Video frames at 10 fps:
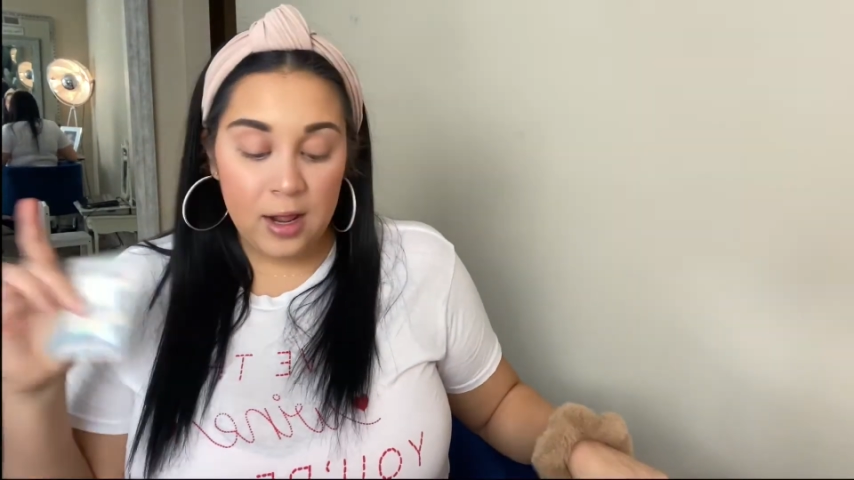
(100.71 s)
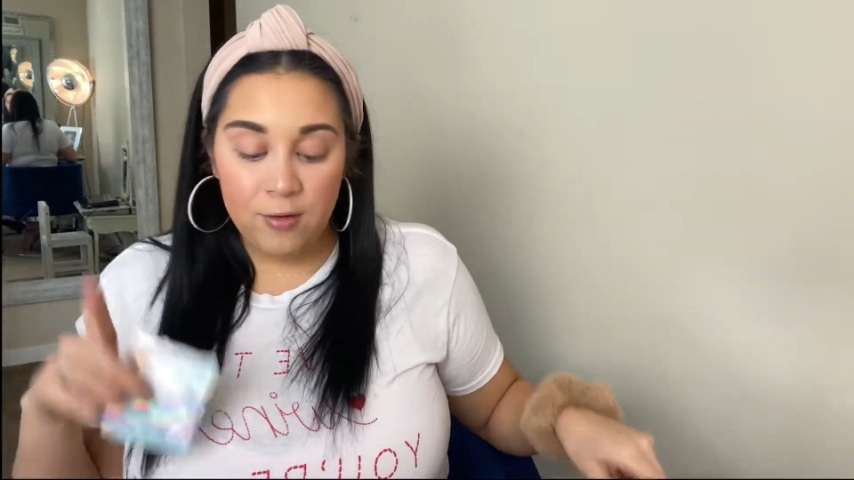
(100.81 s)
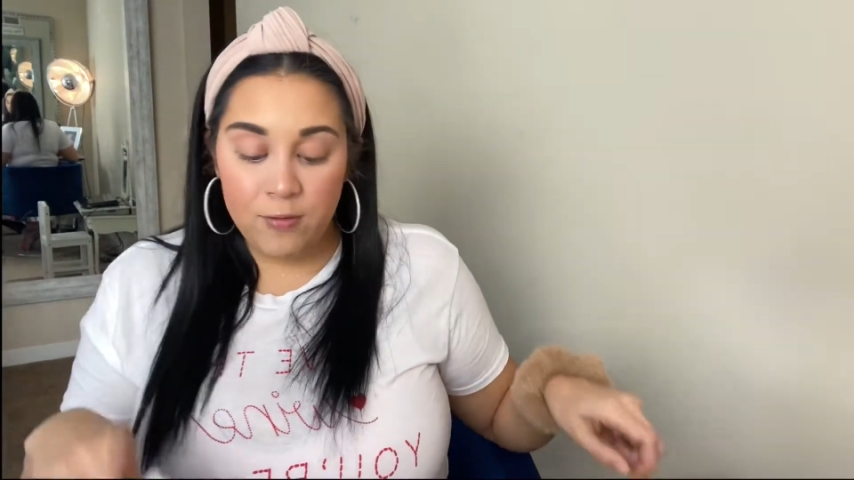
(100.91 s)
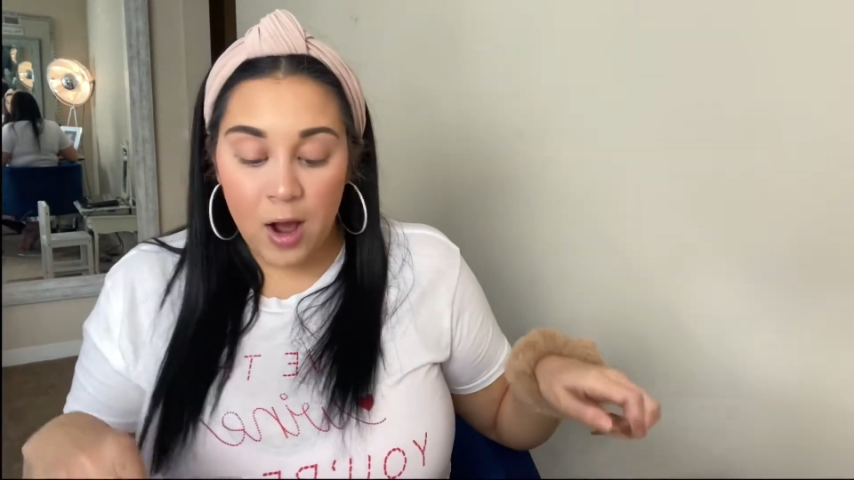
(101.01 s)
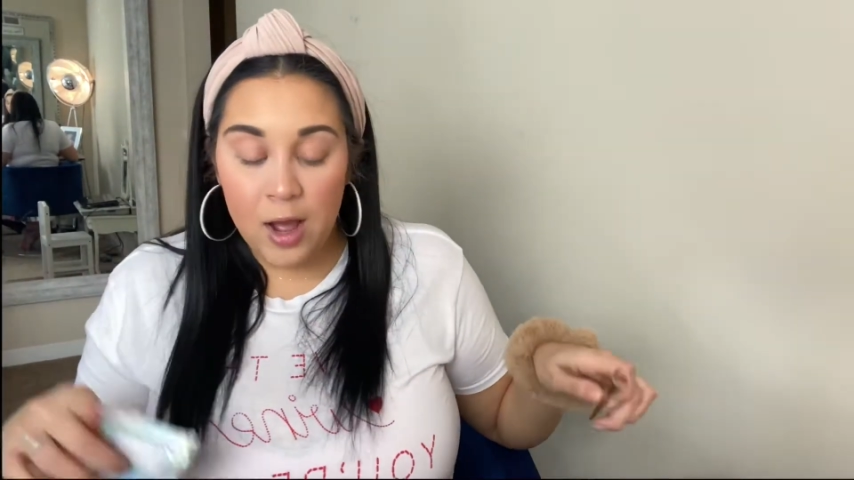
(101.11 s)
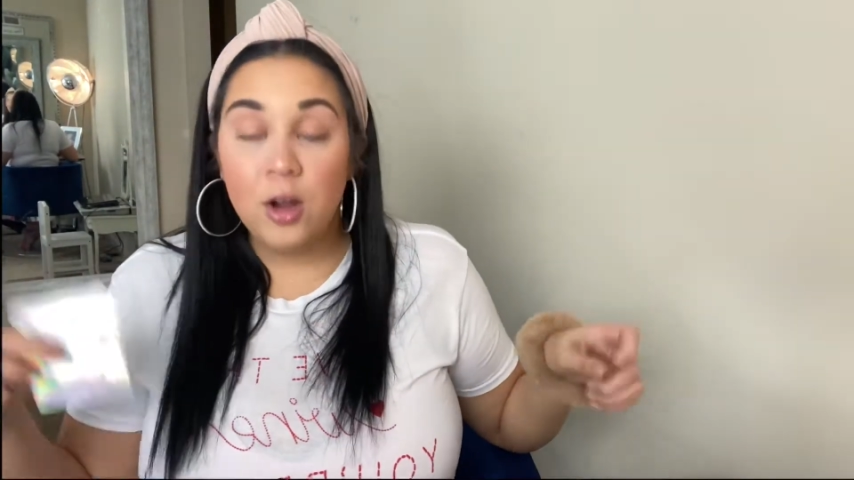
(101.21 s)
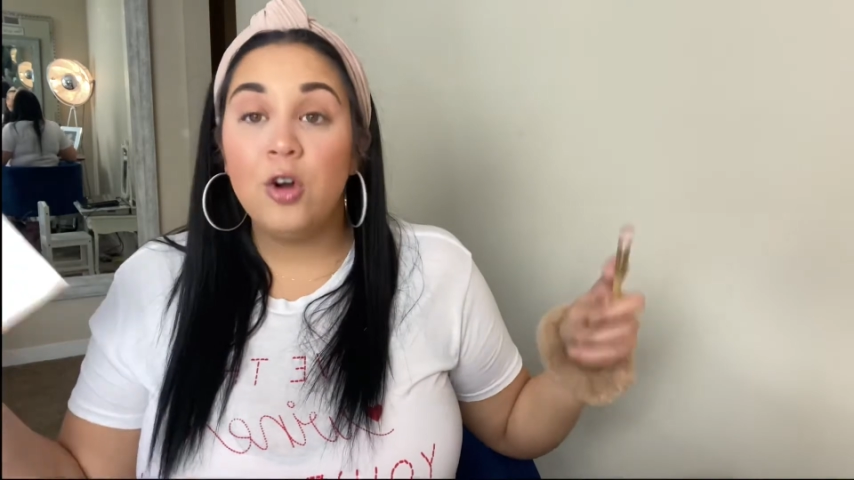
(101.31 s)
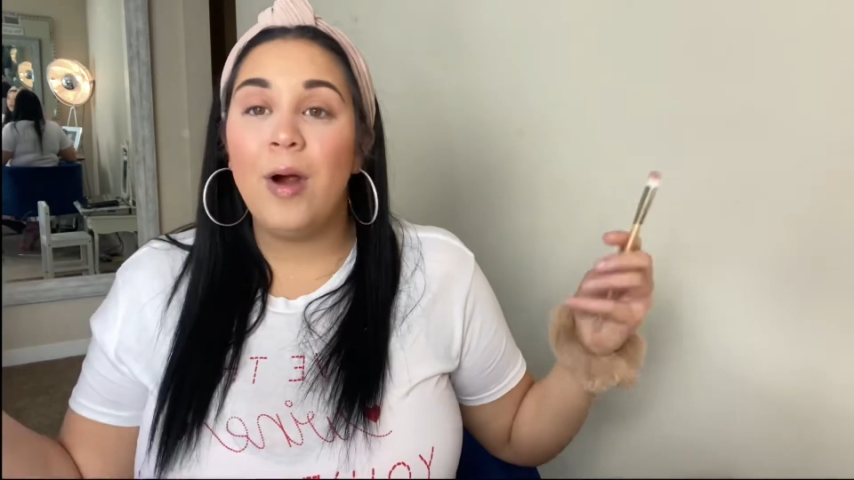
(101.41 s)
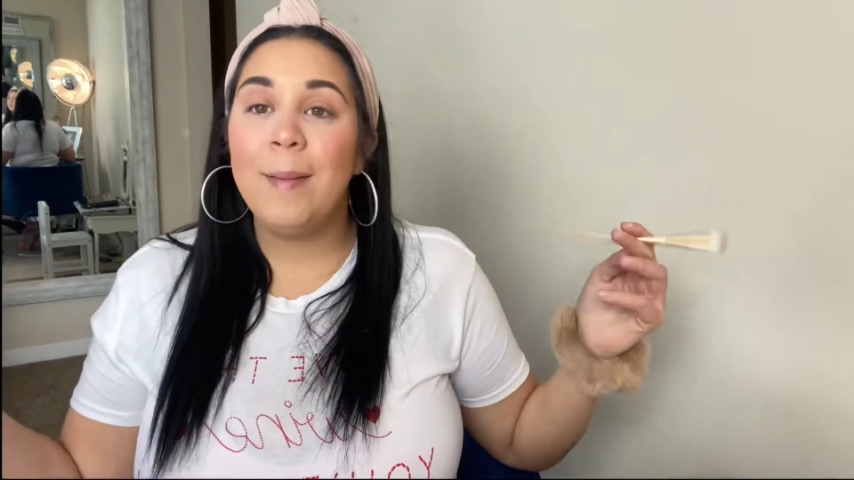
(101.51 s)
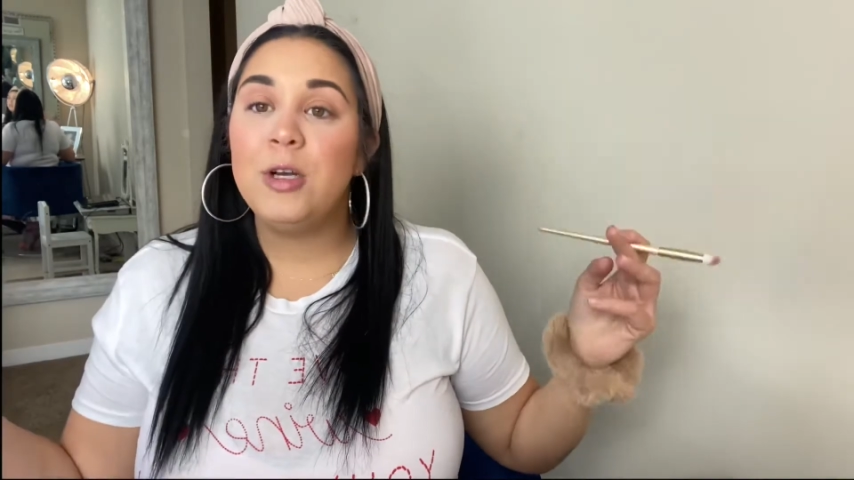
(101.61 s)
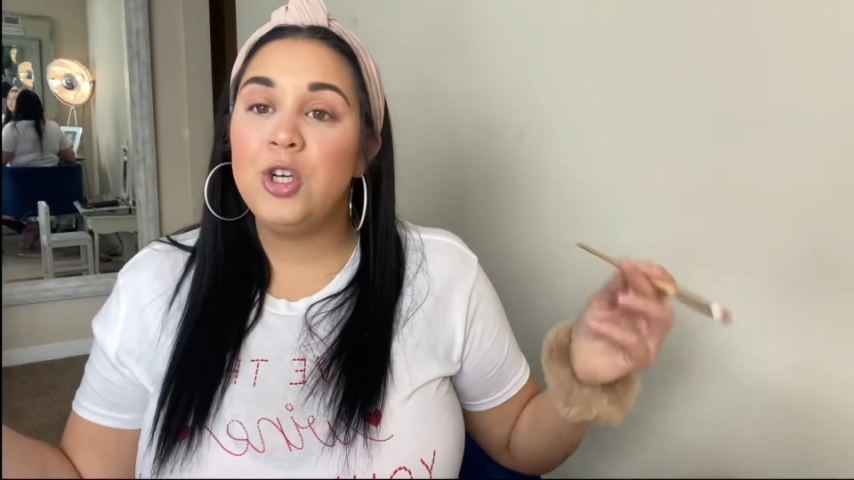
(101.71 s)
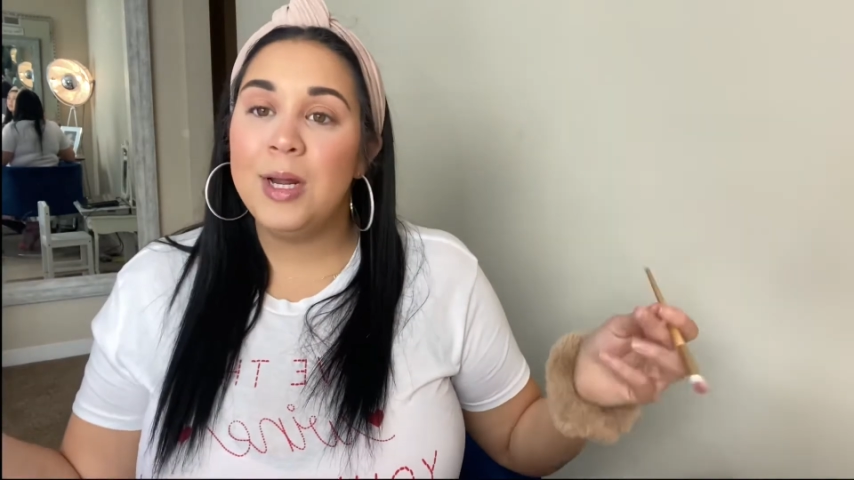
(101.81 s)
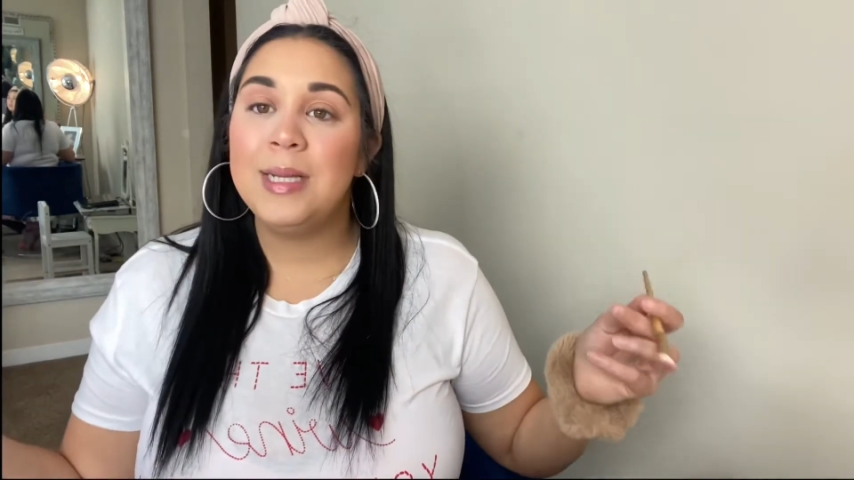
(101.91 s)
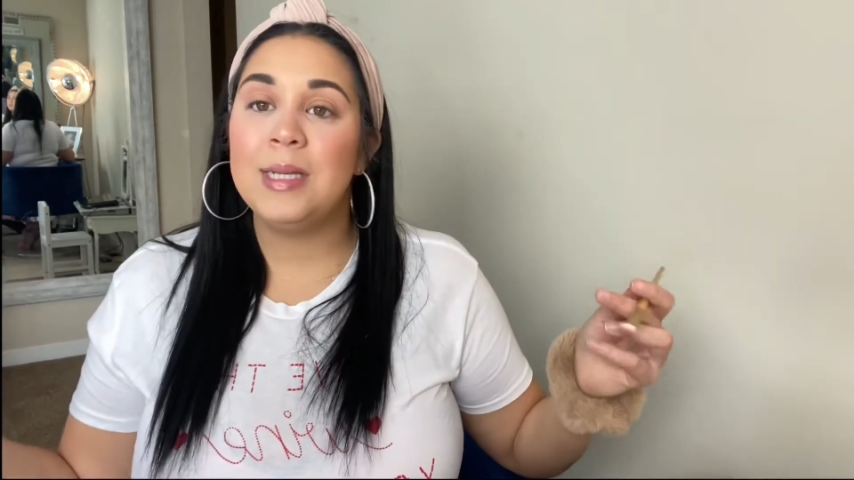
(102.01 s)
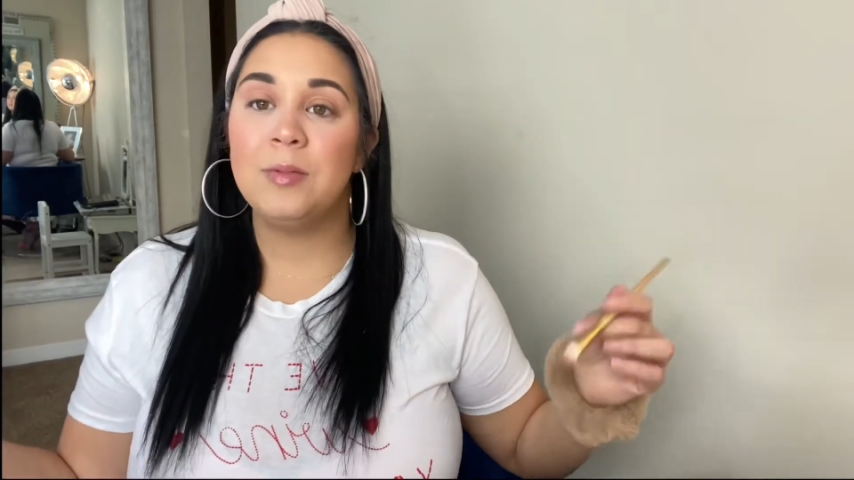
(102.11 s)
If not, grab a
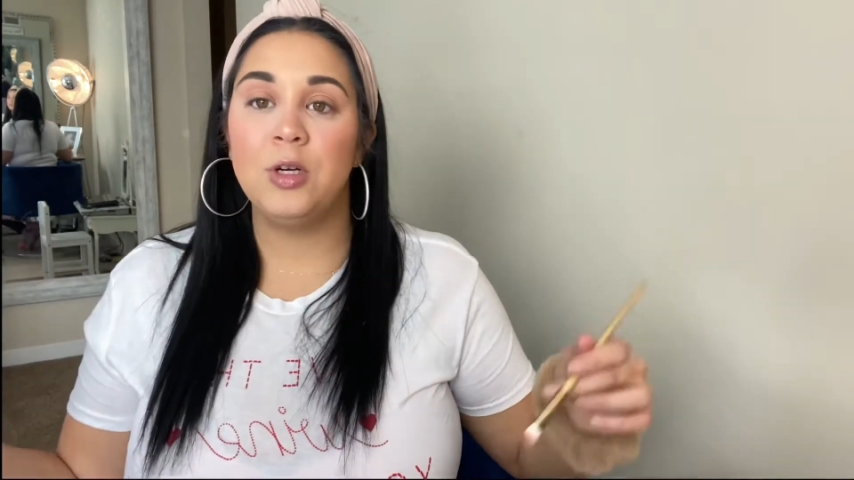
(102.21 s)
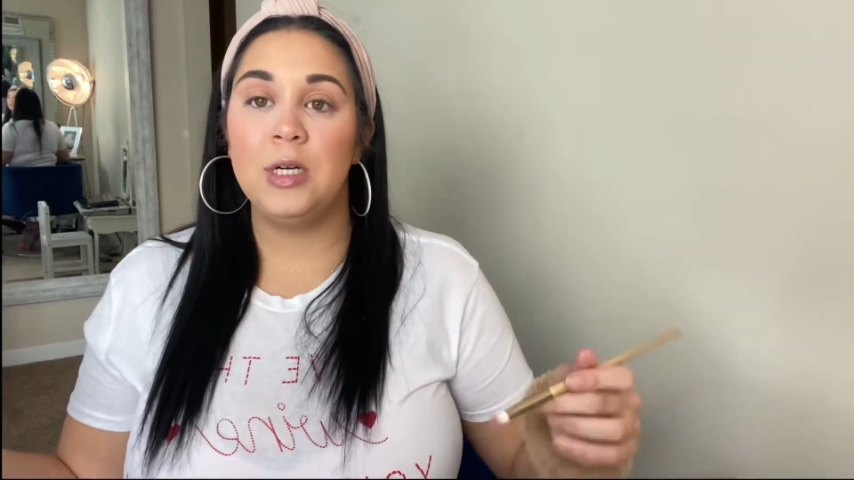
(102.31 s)
shade similar